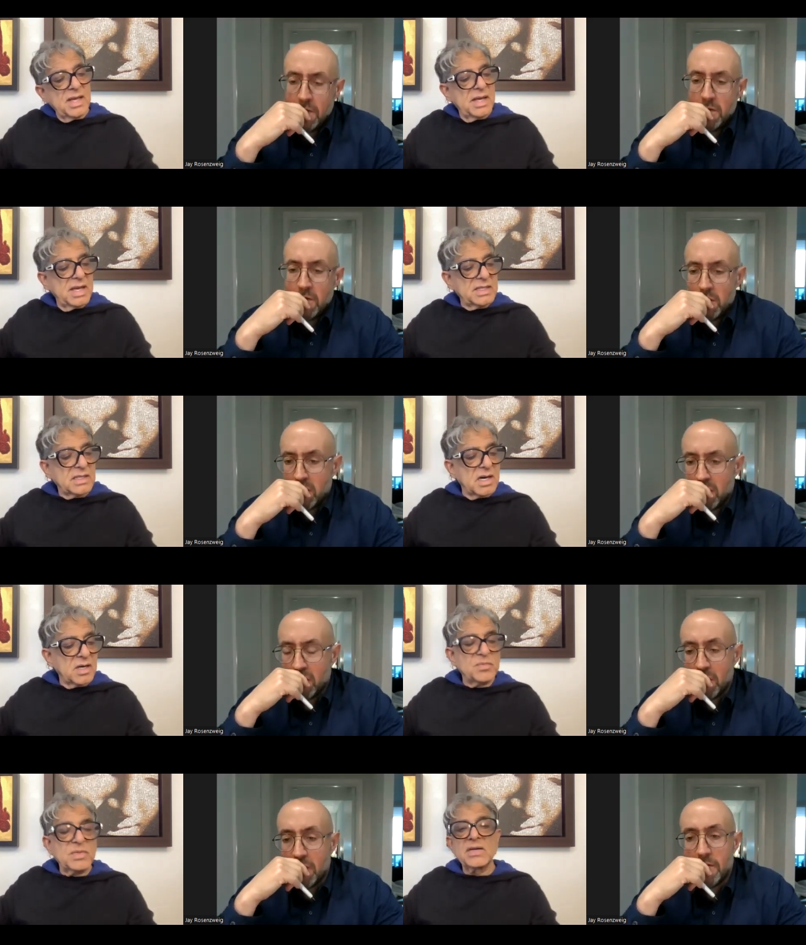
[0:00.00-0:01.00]
Speaker 1: and
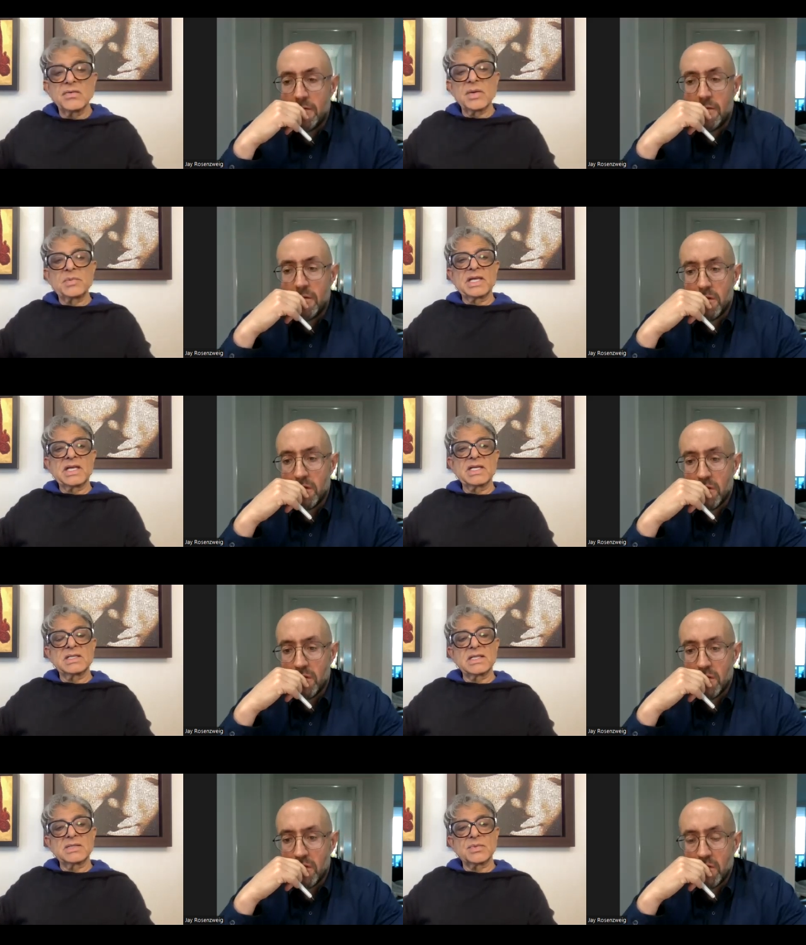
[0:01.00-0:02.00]
are being
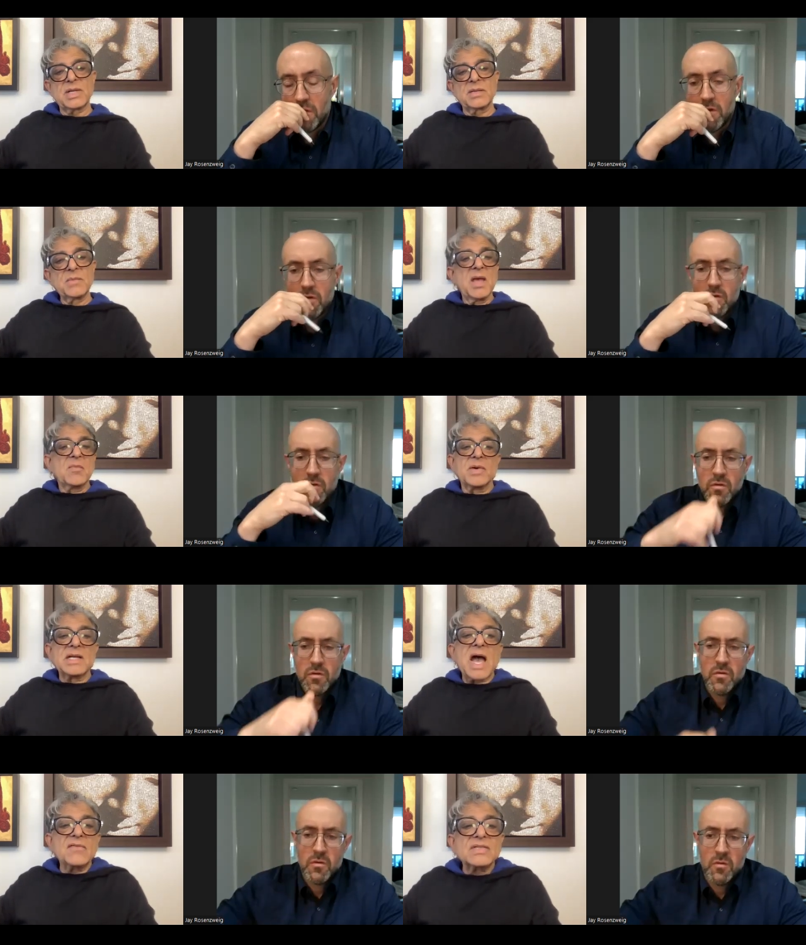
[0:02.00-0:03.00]
replicated as well.
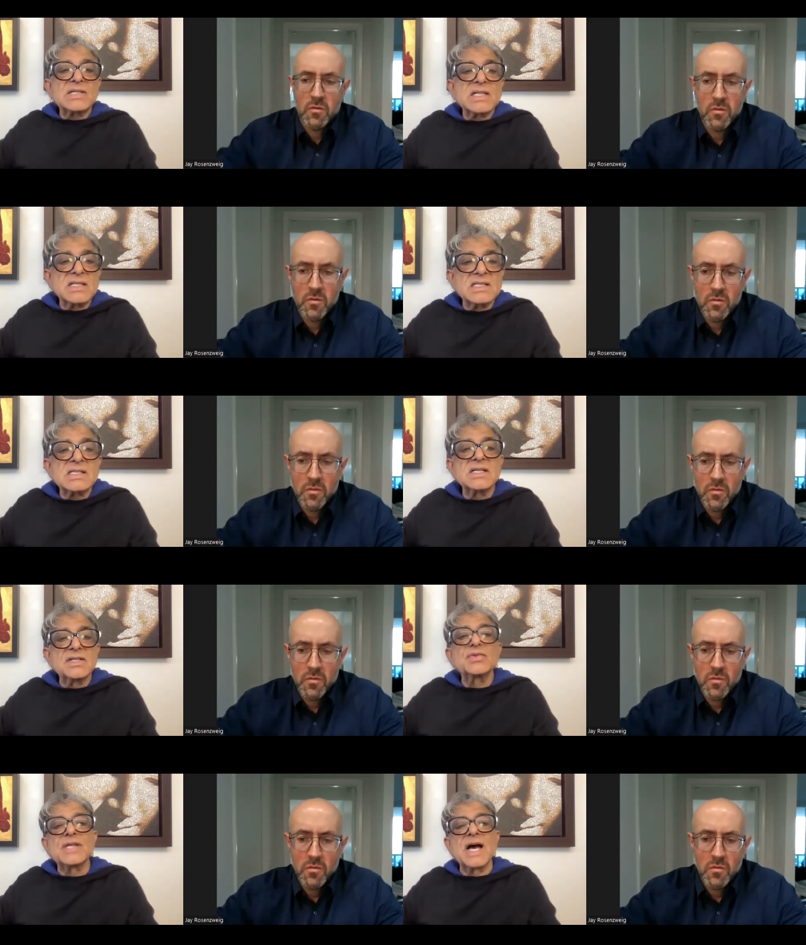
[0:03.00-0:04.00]
But I have to say, this is a
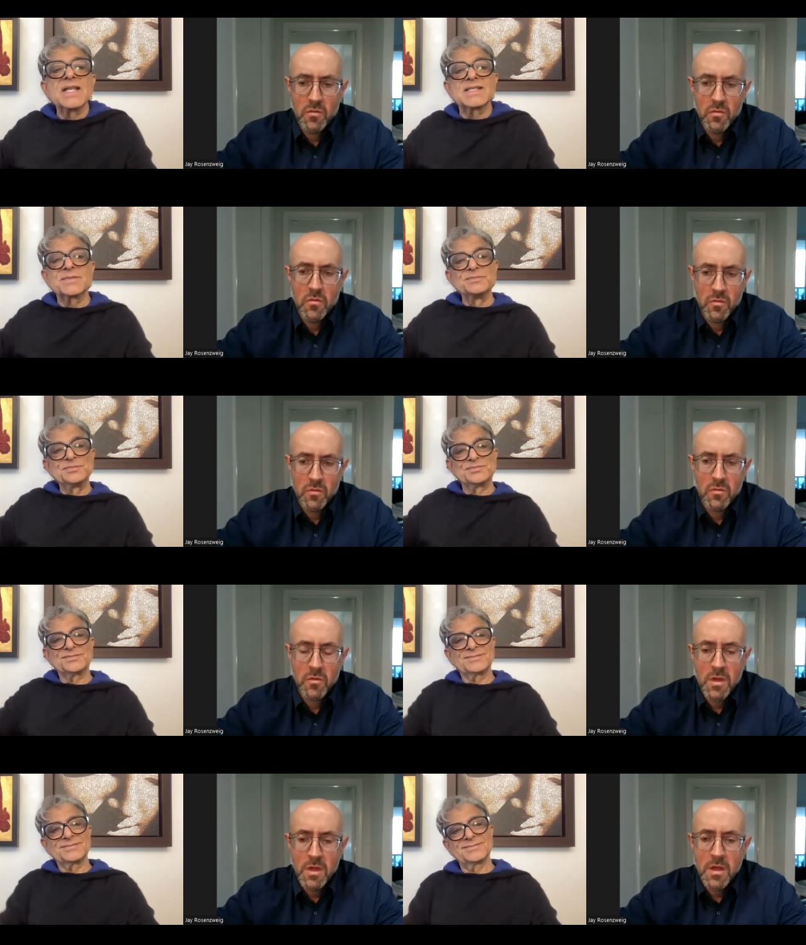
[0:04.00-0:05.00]
new science.
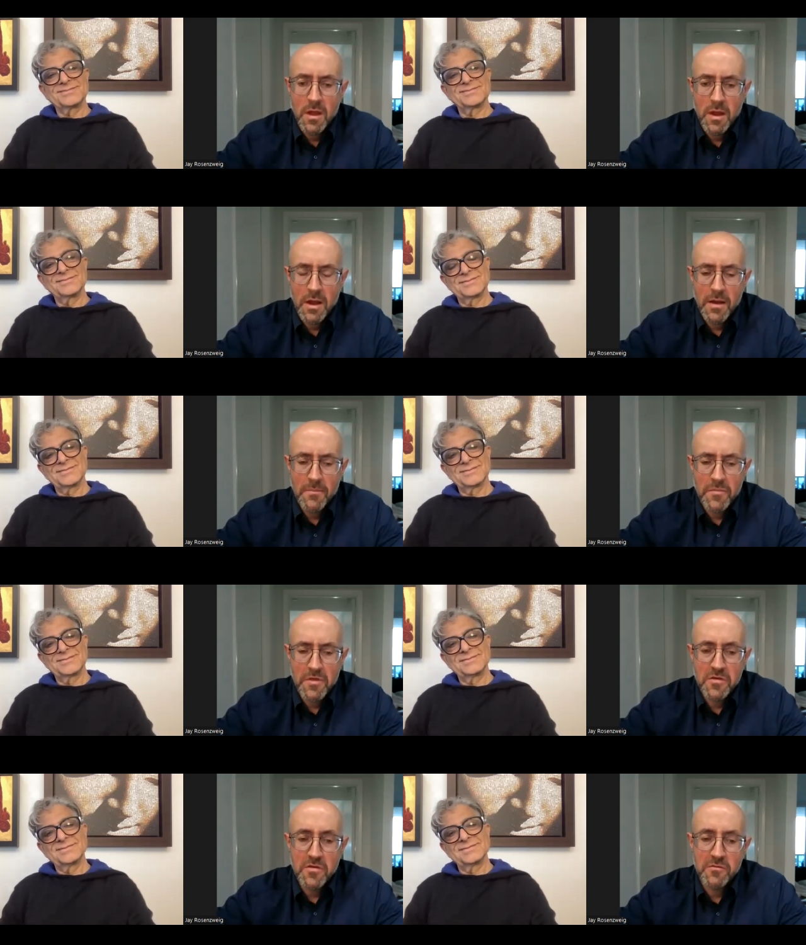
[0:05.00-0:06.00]
Speaker 2: Um,
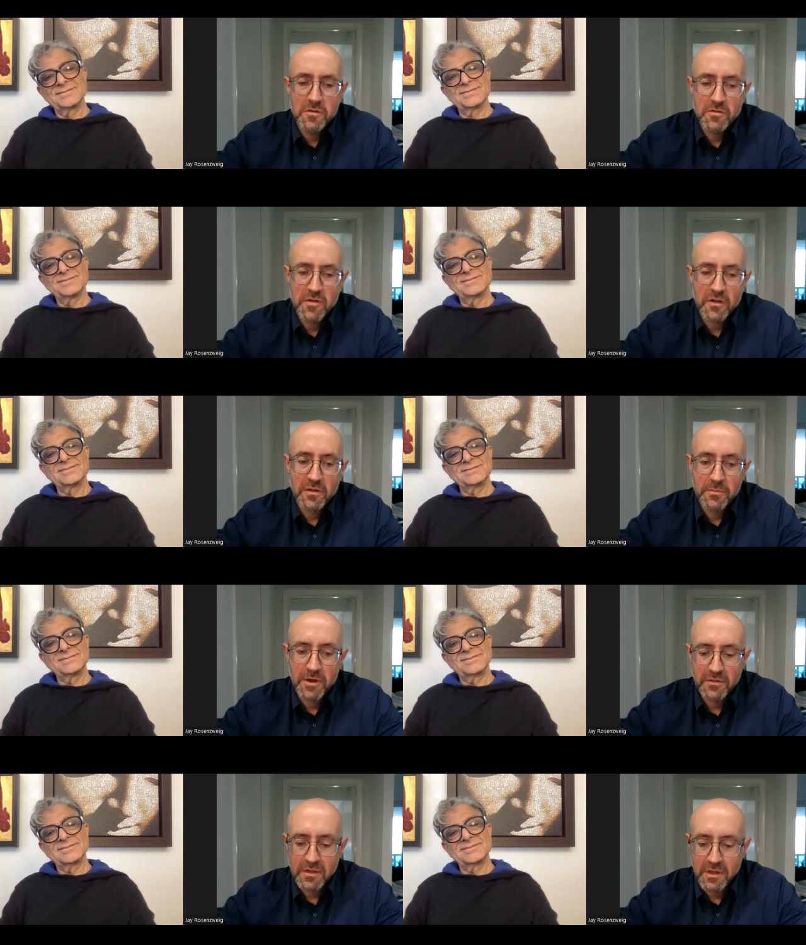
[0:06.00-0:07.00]
you, you, talked
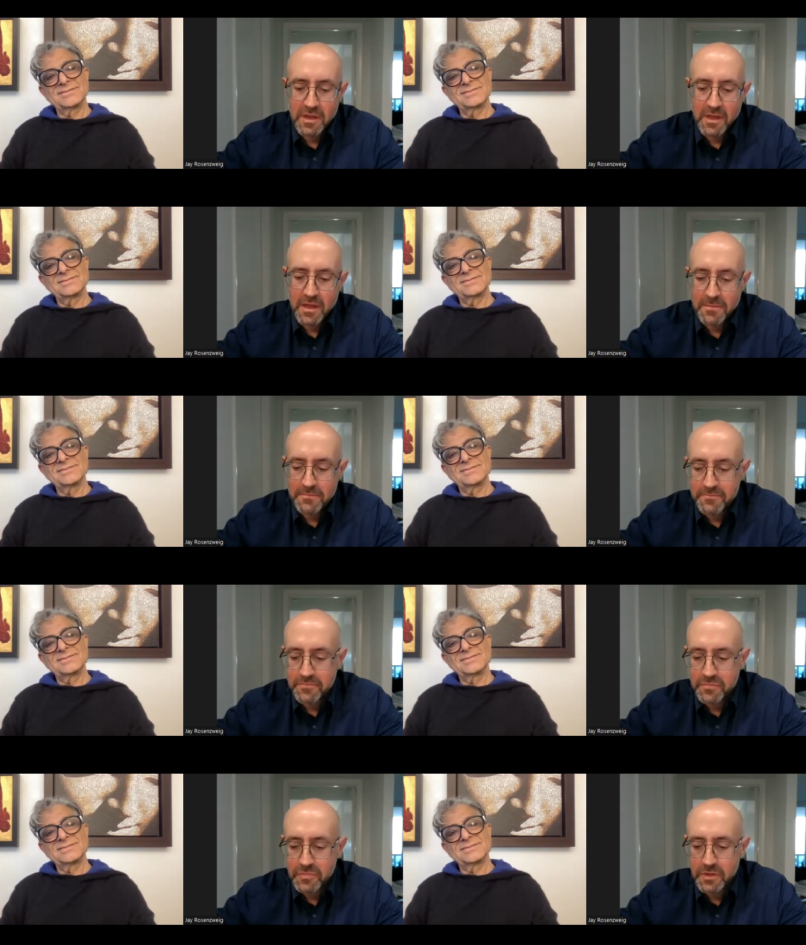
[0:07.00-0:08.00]
about the, um,
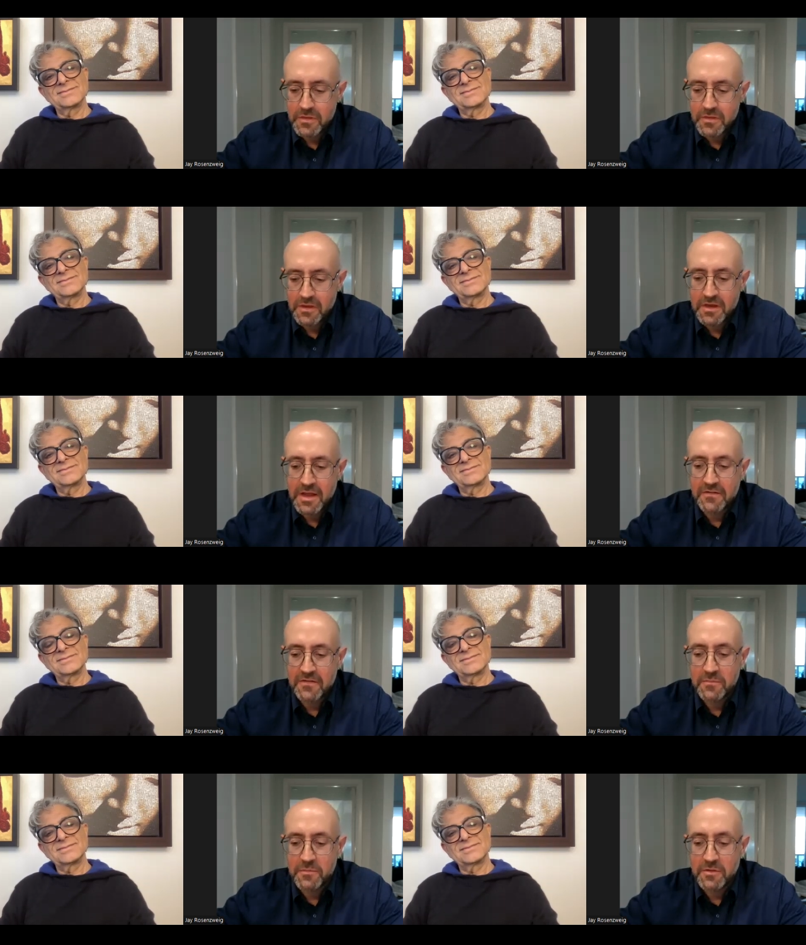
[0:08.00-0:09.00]
the
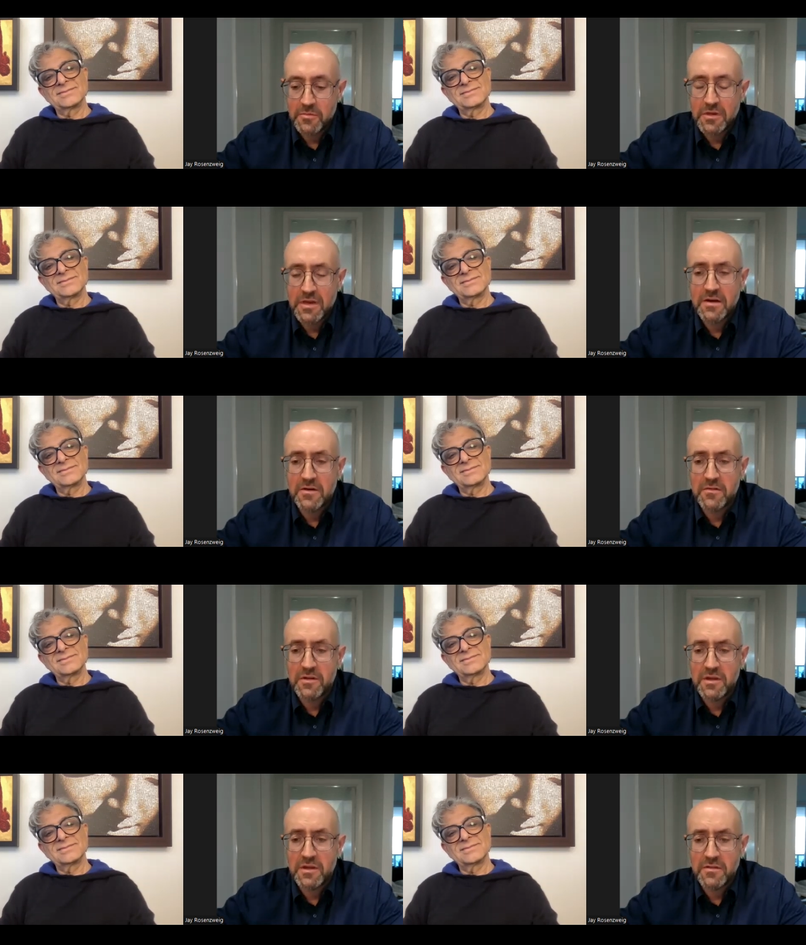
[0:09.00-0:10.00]
connection between
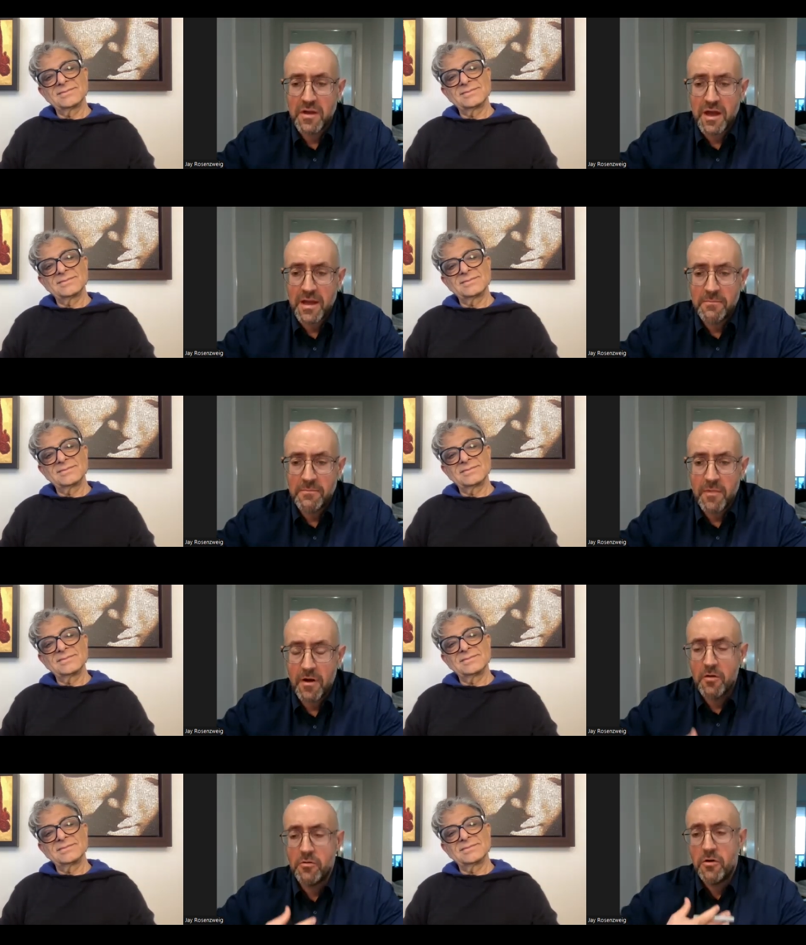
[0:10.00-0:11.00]
energy and time,
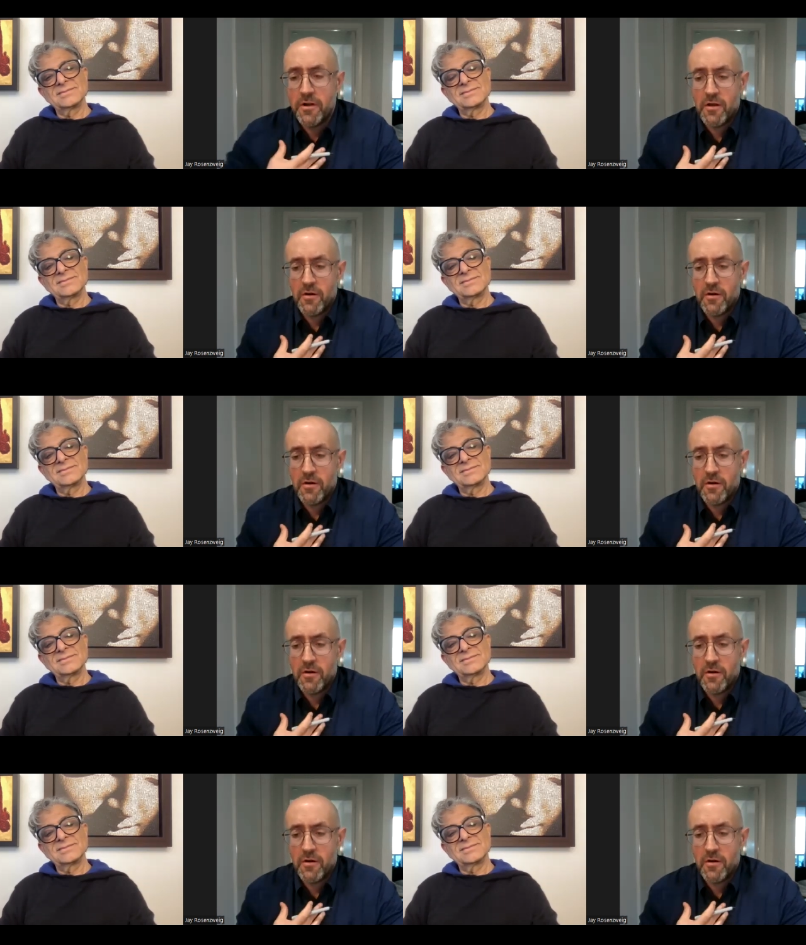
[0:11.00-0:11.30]
our own,